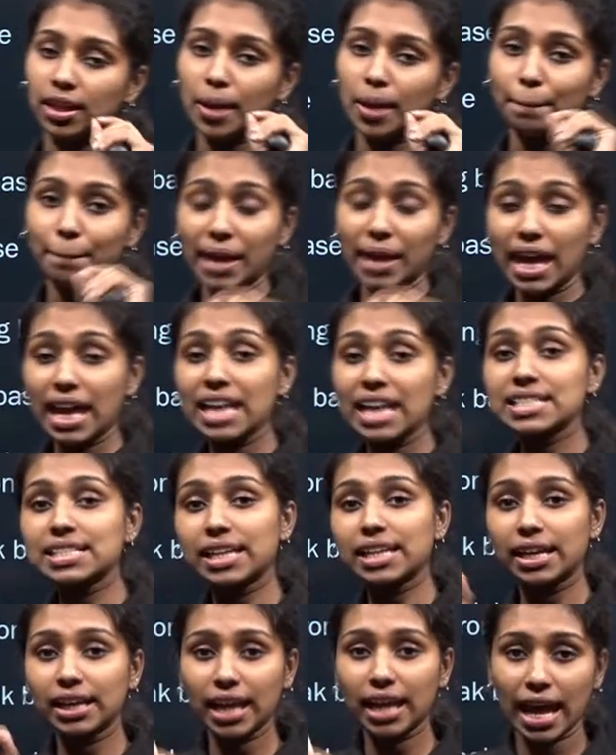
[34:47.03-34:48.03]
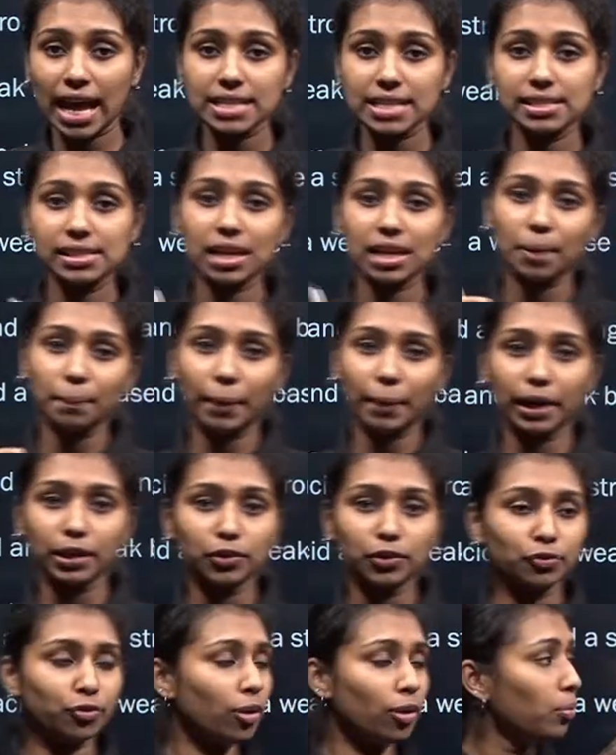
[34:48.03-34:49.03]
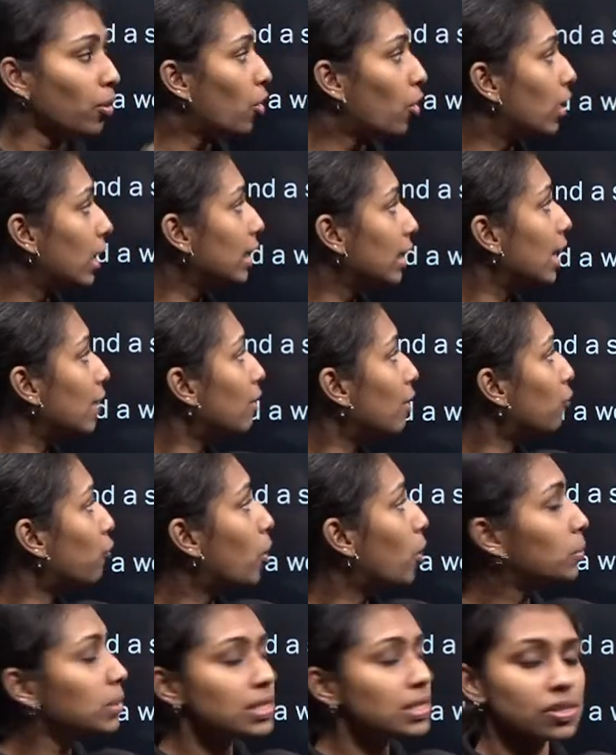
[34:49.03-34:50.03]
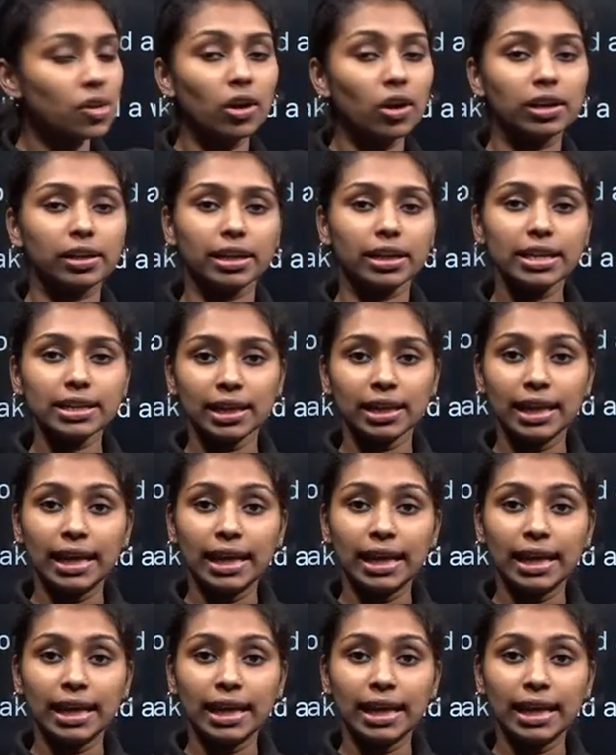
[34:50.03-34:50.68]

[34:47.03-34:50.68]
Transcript: base and acid combine to form, only they will form the salt, right?